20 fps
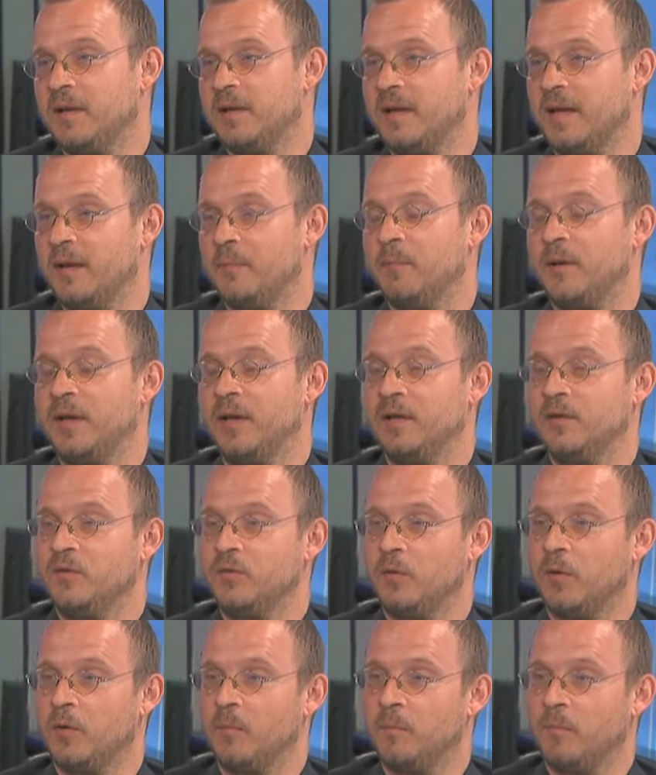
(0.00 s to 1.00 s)
get me
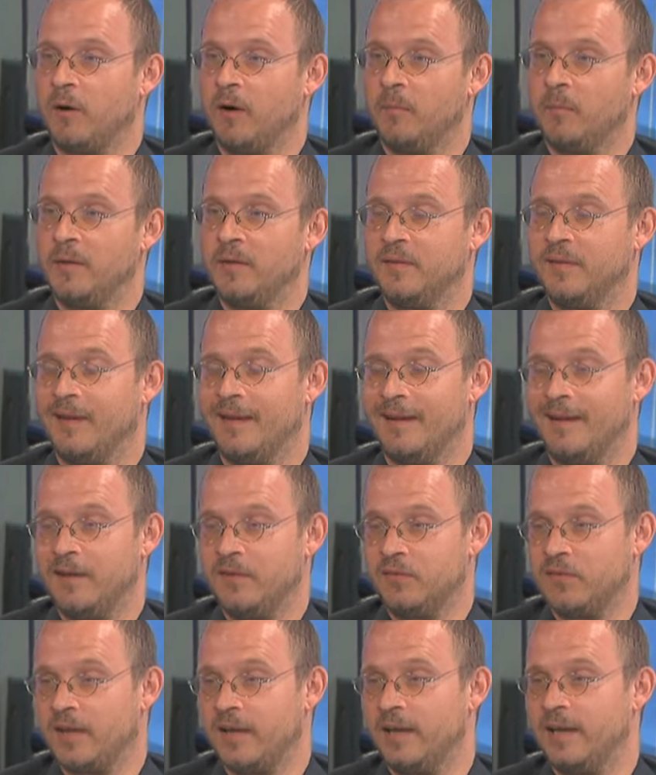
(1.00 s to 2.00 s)
into an apartment that
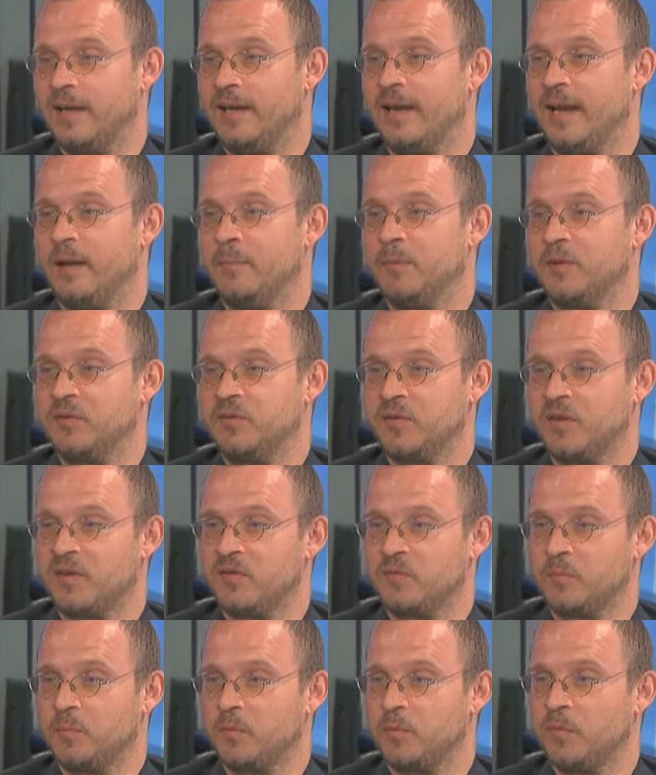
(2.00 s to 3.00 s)
is handicap
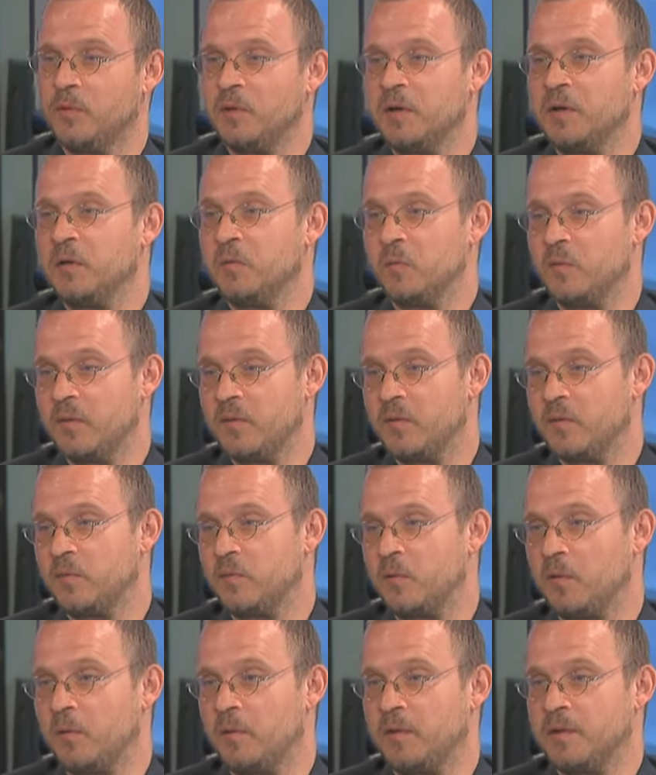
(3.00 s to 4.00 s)
accessible with a
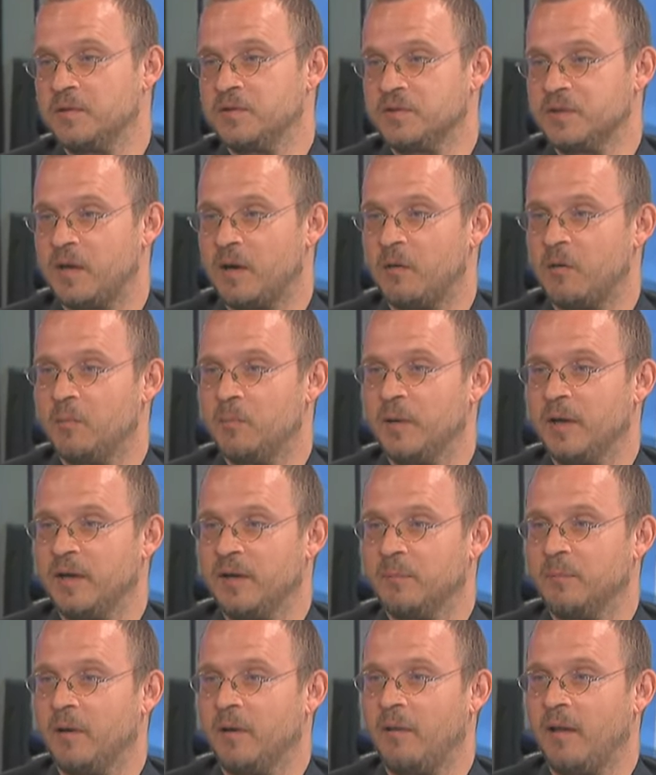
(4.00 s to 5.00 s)
roll-in shower,
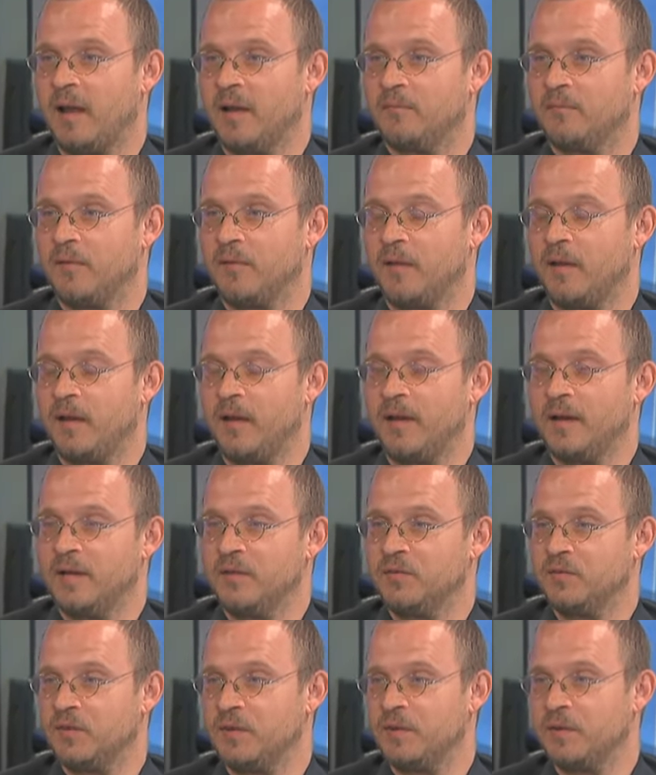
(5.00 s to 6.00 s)
making my life a lot
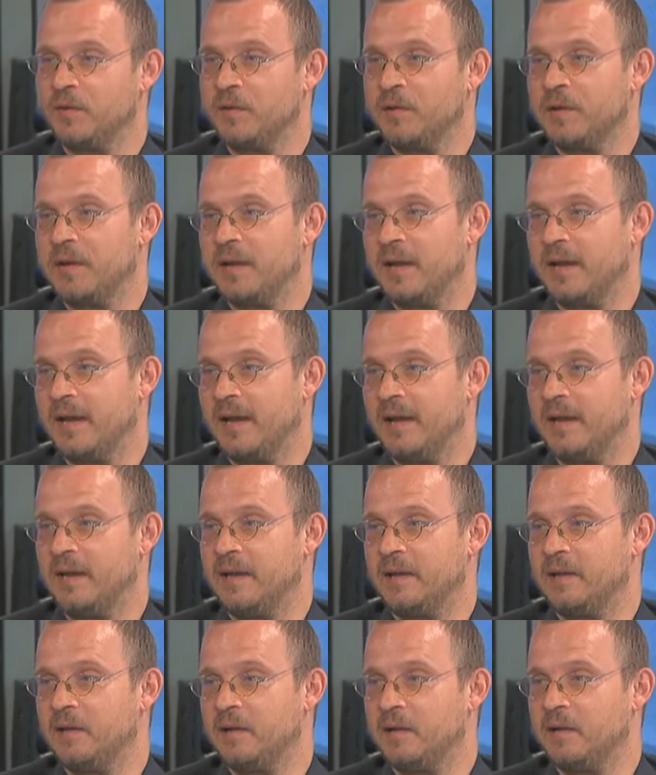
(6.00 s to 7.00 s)
easier,
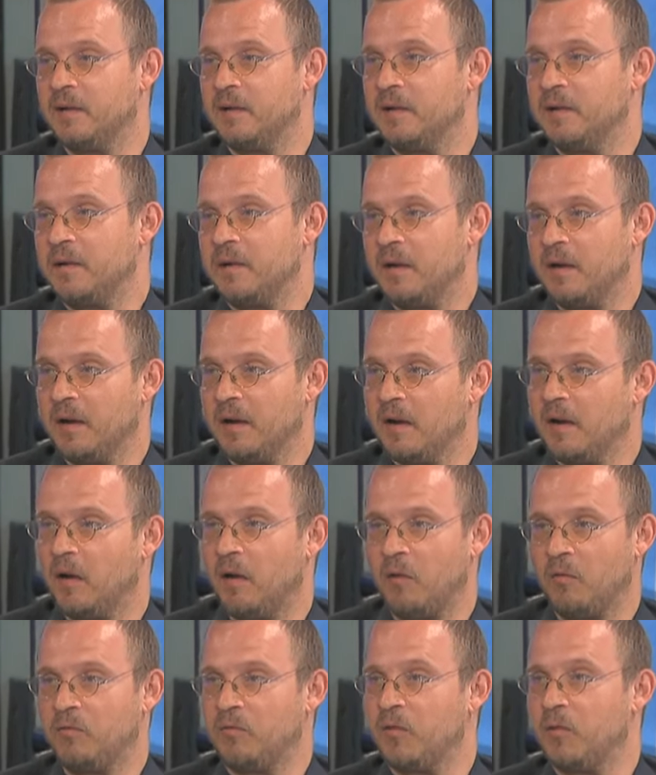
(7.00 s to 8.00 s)
and
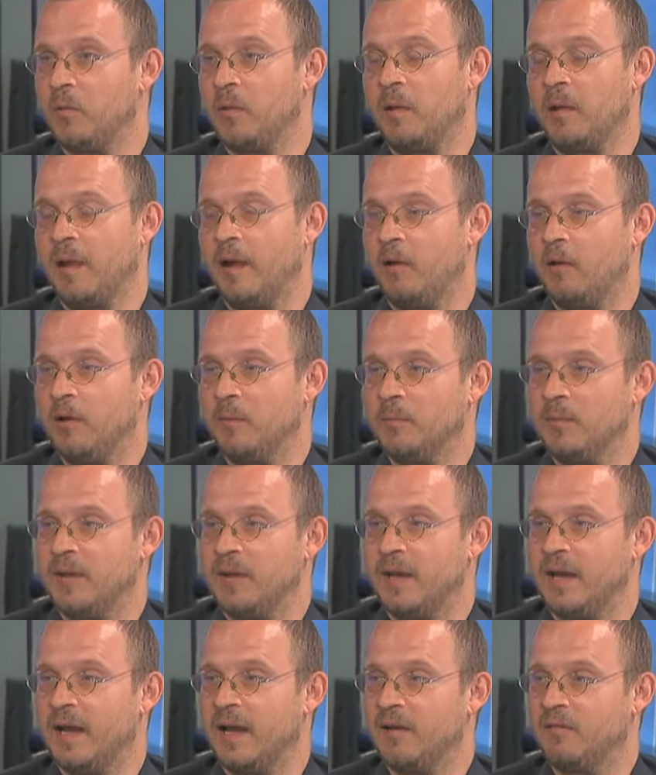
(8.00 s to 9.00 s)
also allowing me
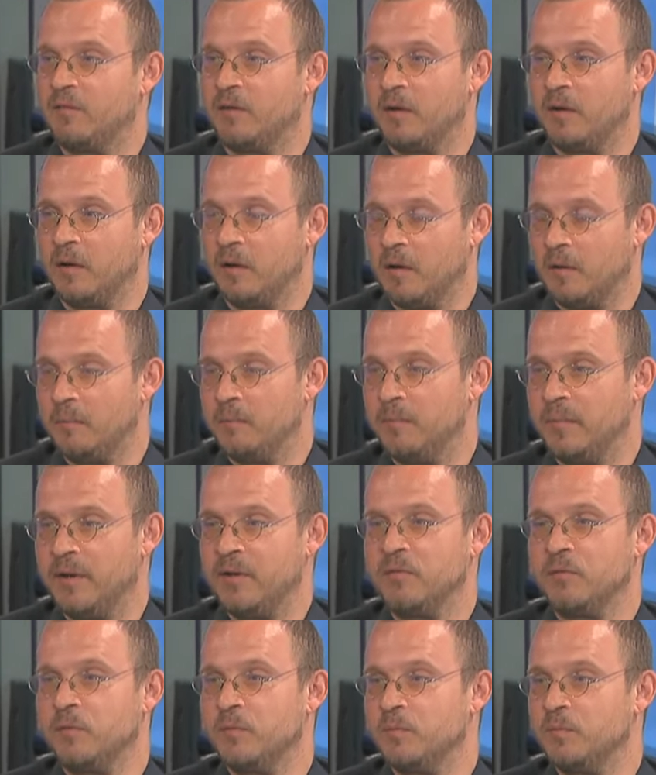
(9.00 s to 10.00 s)
to have a
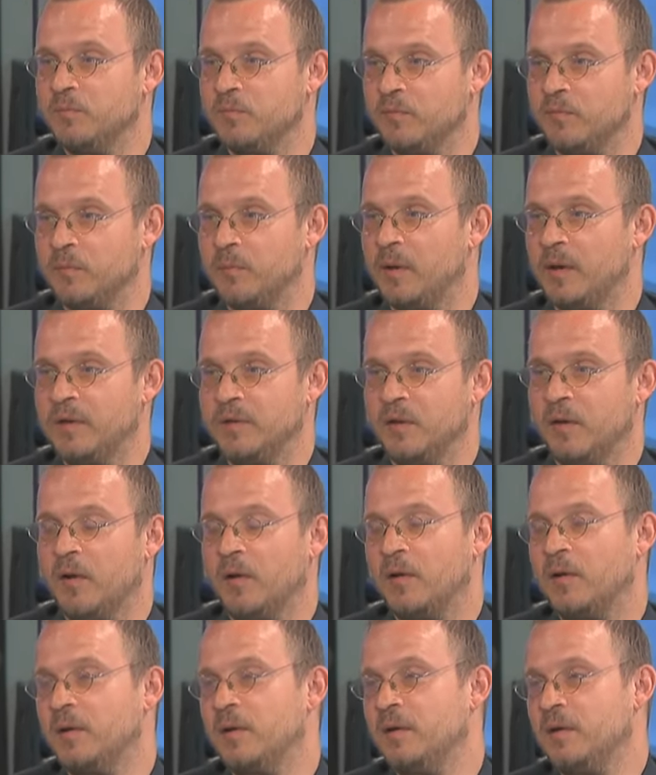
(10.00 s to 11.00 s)
bedroom for my
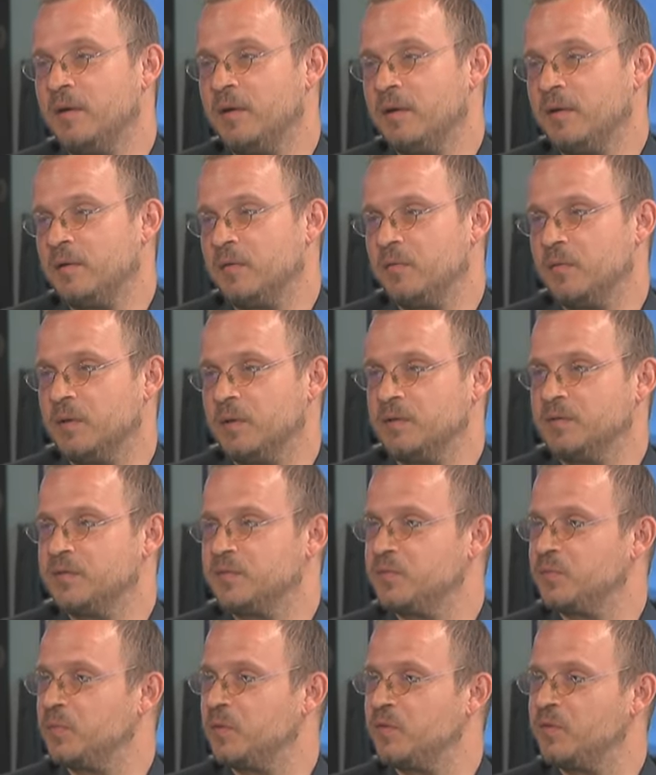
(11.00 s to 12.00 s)
daughter,
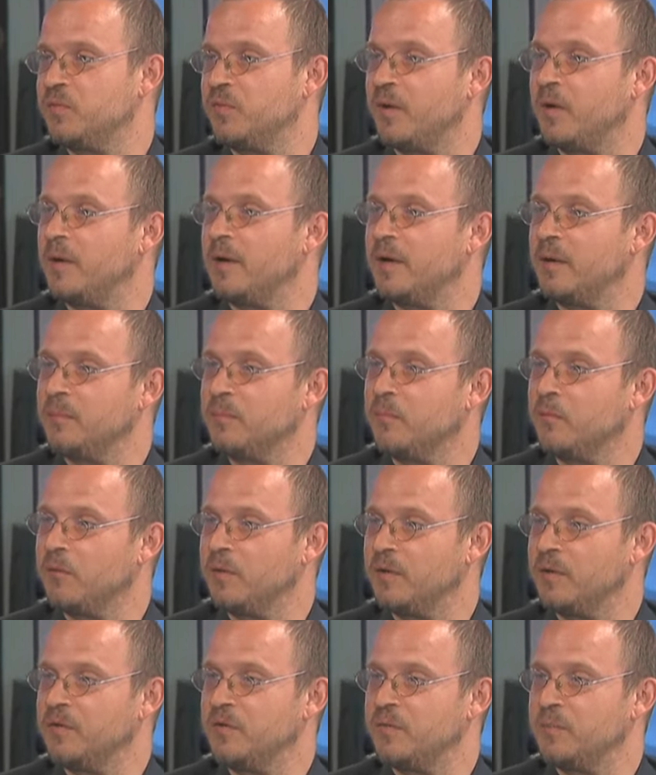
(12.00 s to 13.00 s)
which was very
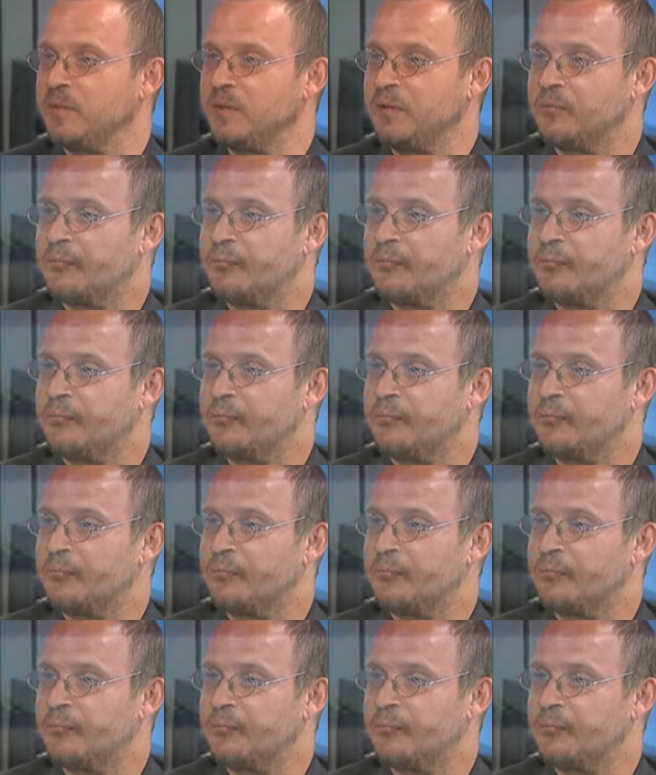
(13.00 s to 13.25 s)
important to me